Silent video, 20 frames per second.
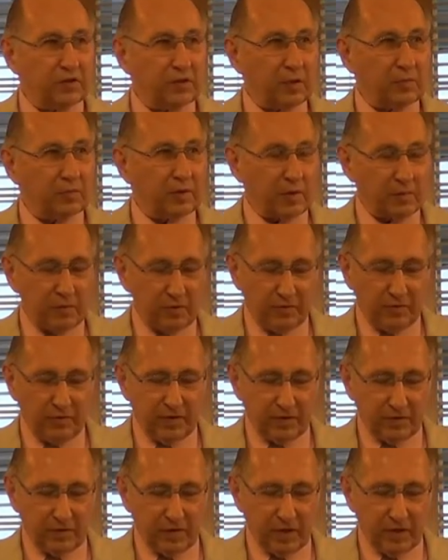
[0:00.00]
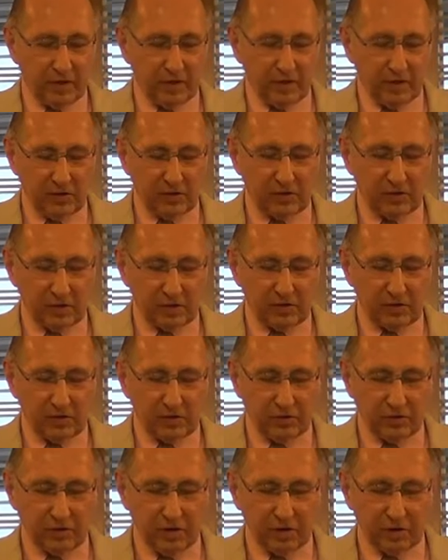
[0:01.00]
September 5th,
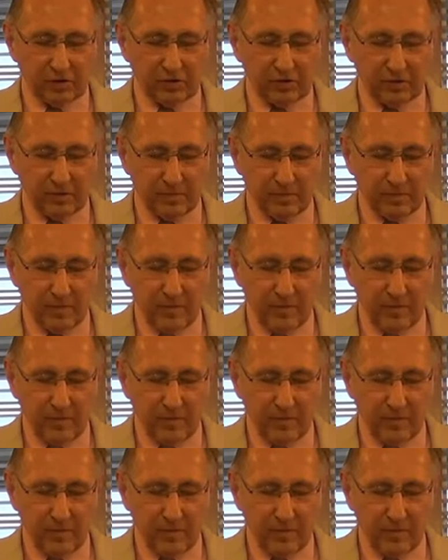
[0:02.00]
1966.